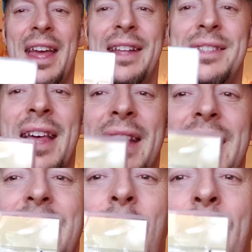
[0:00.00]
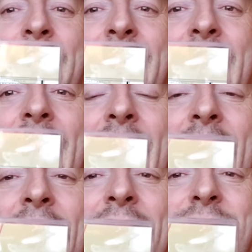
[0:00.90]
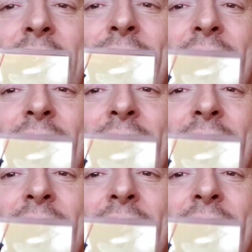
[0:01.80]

It's like going, trying to